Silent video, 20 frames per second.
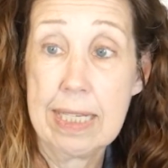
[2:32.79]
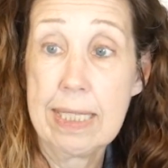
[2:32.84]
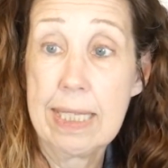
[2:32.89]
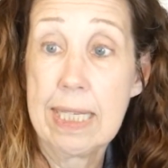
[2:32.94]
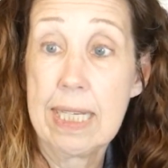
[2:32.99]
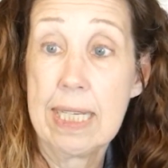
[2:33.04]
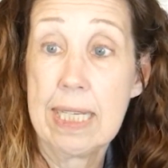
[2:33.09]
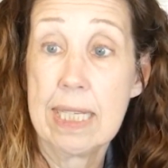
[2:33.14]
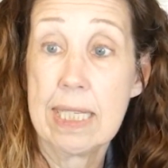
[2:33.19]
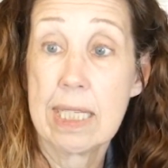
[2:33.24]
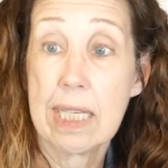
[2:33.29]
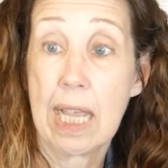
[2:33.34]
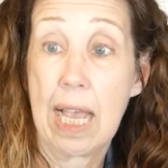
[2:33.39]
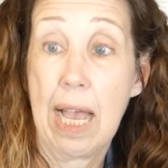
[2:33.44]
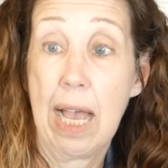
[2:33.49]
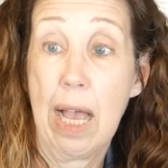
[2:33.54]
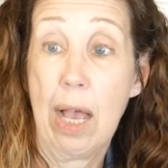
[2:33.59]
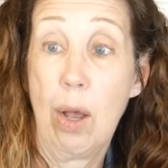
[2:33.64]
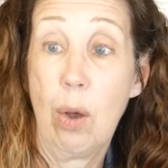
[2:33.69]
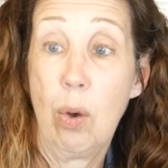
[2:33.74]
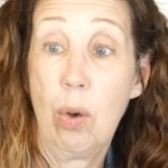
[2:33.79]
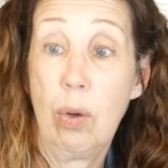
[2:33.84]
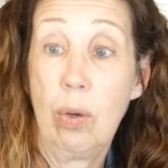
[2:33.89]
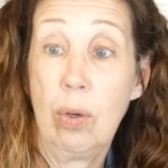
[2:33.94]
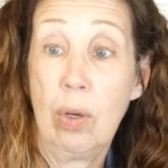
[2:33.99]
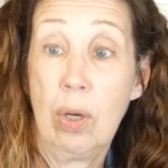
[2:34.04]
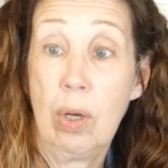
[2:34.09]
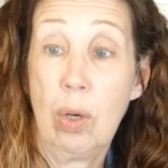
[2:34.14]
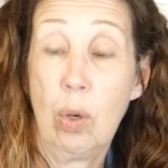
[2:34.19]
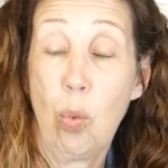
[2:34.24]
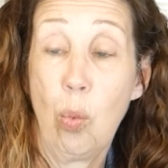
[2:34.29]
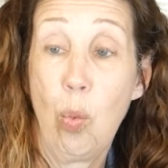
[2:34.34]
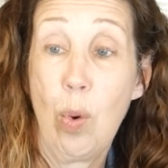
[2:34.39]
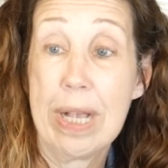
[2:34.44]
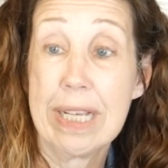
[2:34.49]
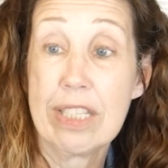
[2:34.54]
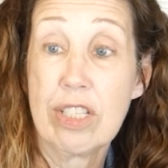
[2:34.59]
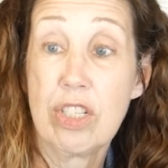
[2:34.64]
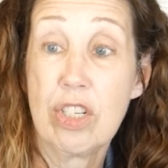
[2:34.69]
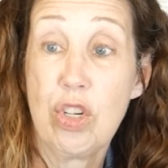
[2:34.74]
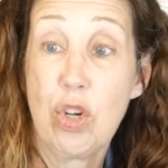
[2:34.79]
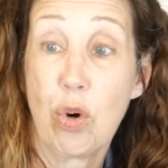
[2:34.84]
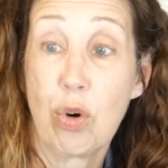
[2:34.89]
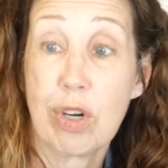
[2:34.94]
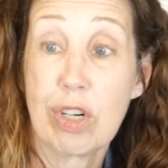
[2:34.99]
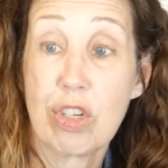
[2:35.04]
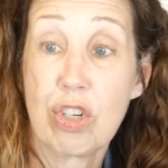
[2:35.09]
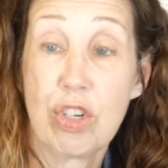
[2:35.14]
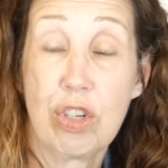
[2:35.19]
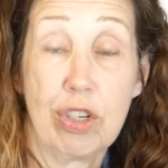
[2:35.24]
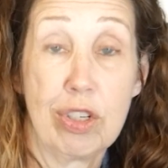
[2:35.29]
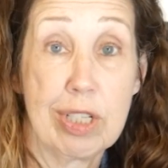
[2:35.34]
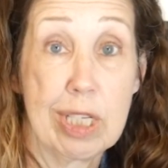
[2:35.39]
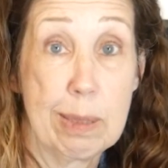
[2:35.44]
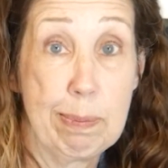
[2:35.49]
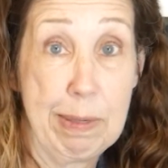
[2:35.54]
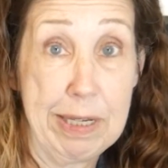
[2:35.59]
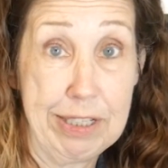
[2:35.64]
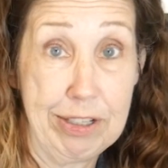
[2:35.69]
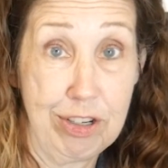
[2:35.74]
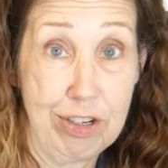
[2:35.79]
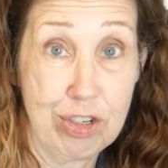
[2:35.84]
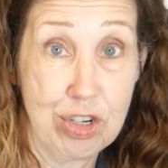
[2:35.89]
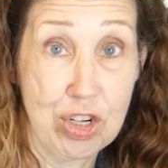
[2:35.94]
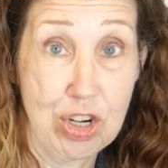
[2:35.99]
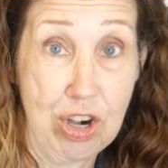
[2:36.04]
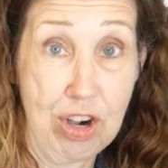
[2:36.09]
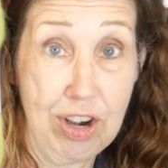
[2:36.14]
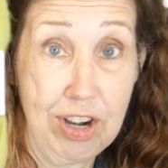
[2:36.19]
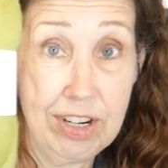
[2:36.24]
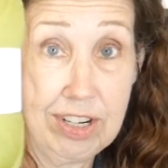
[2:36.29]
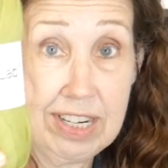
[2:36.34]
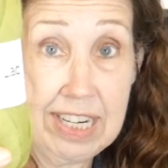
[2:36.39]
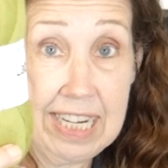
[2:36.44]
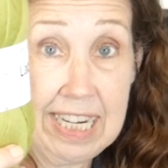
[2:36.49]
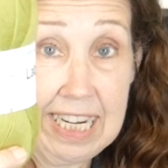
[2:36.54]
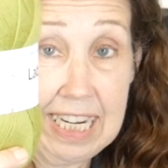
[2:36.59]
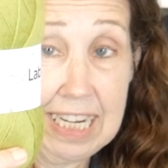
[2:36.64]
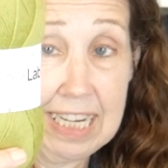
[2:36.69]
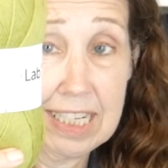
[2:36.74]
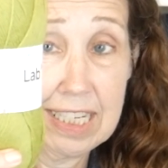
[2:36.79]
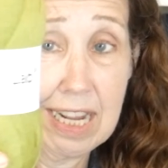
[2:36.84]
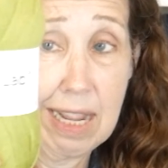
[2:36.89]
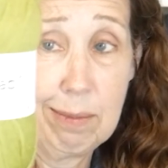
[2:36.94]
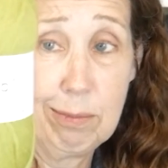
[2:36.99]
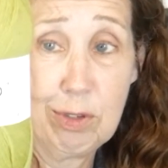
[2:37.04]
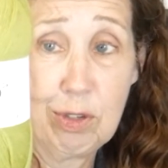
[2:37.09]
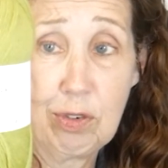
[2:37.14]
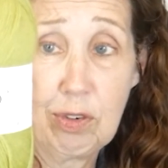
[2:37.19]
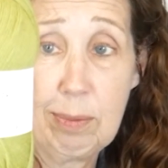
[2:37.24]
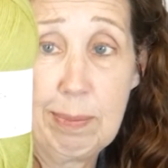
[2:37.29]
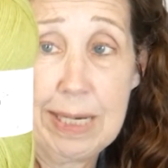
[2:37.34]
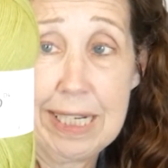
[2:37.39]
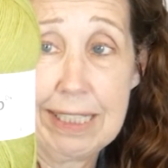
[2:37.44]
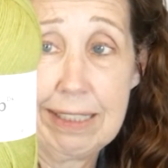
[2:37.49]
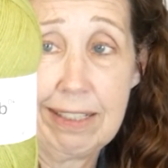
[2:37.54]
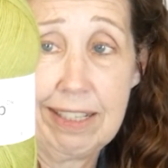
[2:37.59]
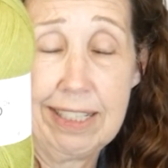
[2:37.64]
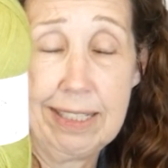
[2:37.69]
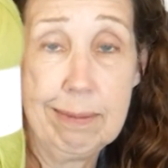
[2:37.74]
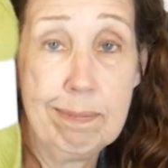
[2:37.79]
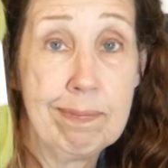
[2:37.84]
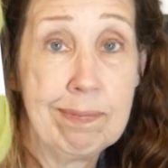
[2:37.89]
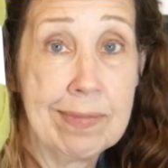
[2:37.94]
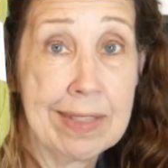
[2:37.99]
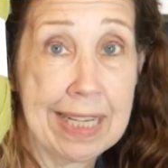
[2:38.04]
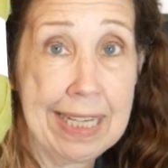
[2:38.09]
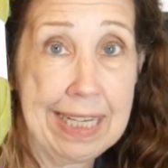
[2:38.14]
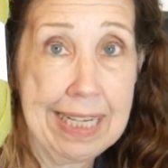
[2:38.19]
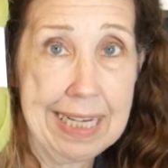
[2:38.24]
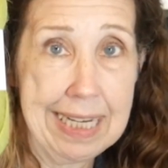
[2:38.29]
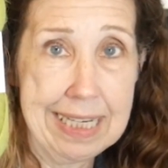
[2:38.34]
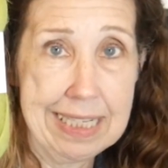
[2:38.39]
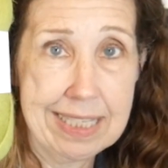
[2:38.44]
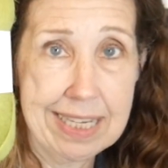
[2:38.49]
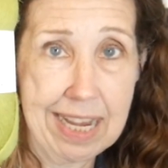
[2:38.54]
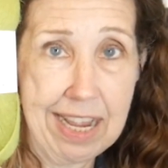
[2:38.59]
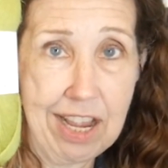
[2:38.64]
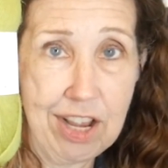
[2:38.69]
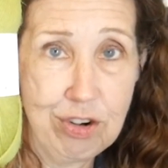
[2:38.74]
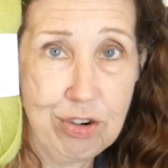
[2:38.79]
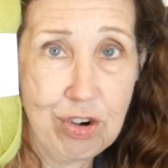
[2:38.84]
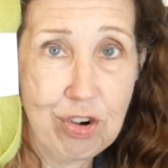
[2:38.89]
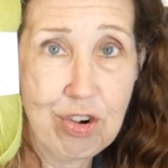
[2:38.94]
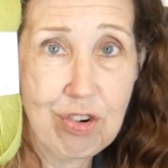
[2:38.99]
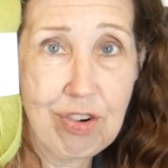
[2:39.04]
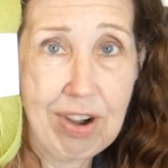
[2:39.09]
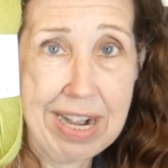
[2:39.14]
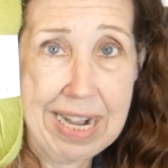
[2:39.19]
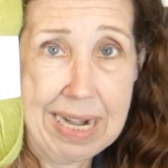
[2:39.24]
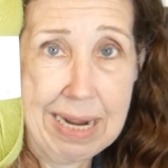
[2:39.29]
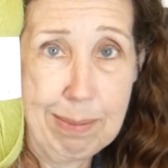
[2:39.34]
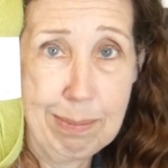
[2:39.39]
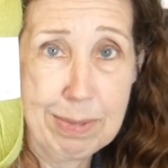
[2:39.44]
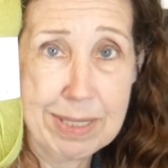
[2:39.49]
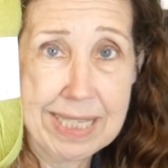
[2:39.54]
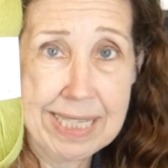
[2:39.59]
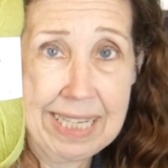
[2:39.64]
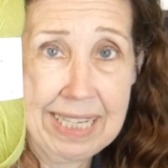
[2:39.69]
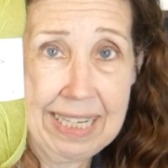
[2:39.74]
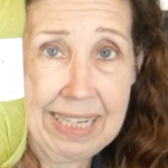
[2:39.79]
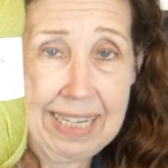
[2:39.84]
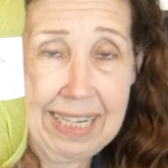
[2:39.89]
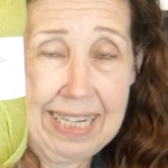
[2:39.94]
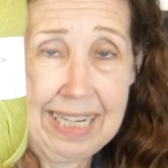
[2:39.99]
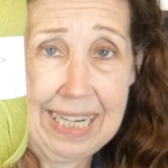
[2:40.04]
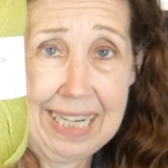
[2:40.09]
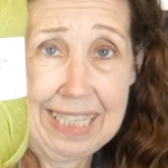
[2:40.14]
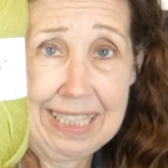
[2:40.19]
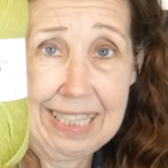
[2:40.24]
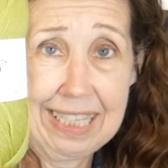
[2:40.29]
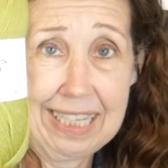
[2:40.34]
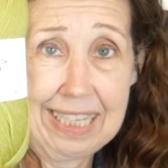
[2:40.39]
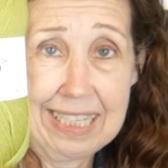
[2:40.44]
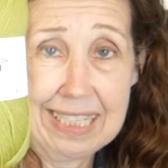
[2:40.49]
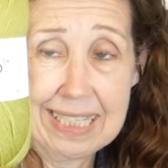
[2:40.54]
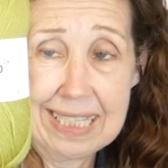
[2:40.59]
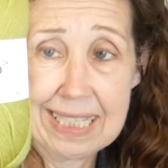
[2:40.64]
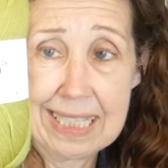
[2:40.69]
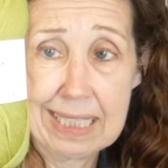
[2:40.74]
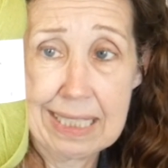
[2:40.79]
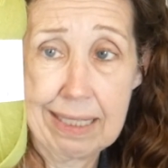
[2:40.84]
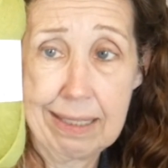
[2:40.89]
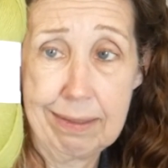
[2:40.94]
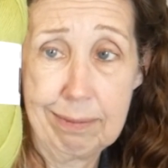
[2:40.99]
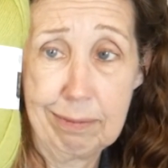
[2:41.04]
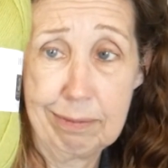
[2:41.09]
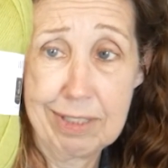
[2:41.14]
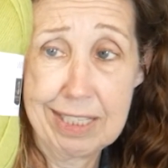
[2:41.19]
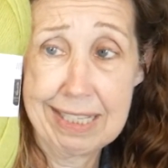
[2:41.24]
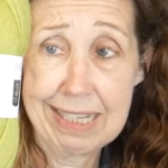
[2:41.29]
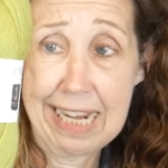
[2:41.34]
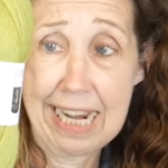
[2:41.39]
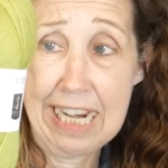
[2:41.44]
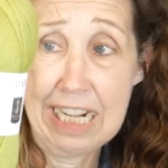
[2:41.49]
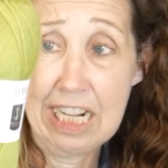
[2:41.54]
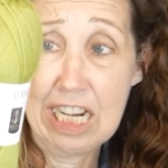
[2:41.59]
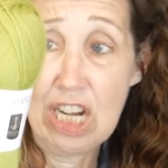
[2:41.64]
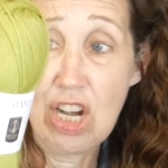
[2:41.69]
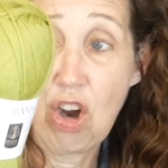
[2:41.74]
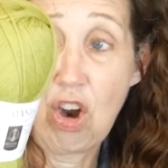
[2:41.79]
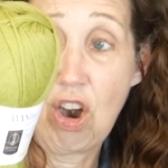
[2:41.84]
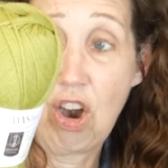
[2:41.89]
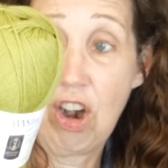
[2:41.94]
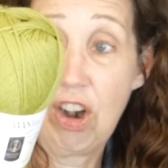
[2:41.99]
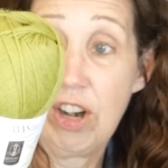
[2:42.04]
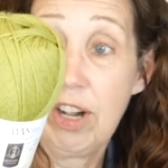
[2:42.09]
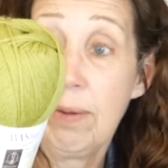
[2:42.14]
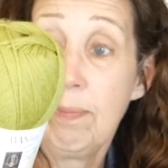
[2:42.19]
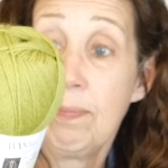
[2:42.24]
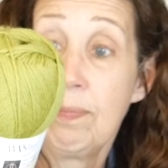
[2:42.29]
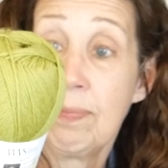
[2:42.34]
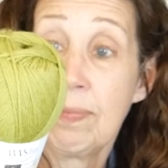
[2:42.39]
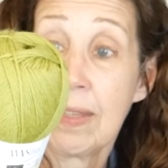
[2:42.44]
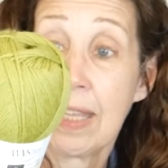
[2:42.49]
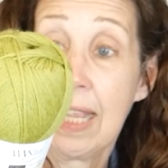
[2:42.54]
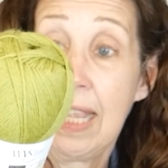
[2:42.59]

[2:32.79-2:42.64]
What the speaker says: This is a West Yorkshire Spinners yarn. It comes from England. It's 100 grams in this skein of yarn,